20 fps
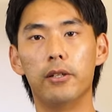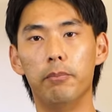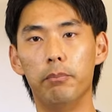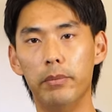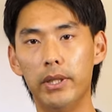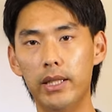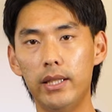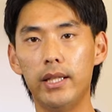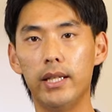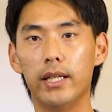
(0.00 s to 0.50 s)

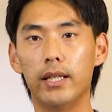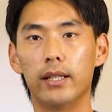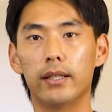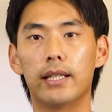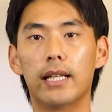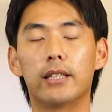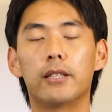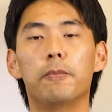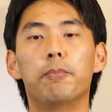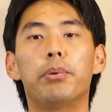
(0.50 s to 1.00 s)
meaning
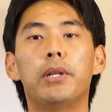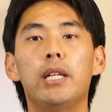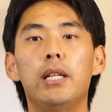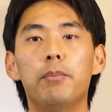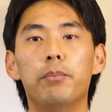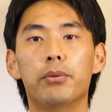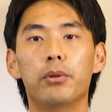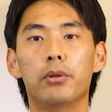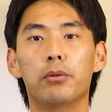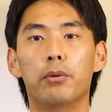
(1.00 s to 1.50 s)
that the
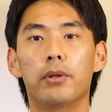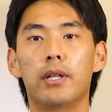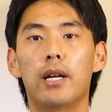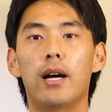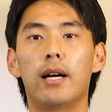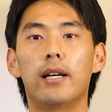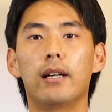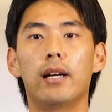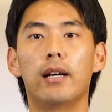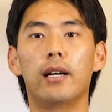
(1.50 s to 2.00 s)
people were
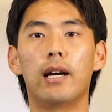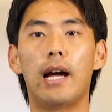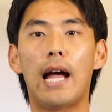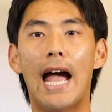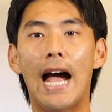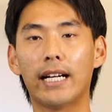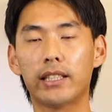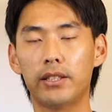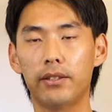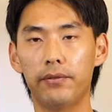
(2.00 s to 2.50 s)
not
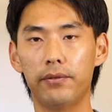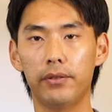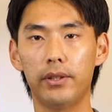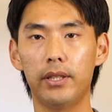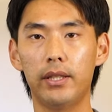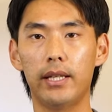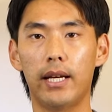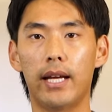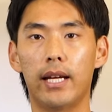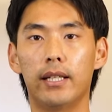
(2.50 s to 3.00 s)

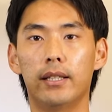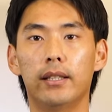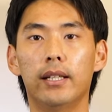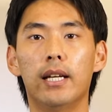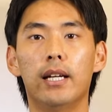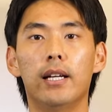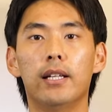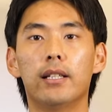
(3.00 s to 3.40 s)
actively and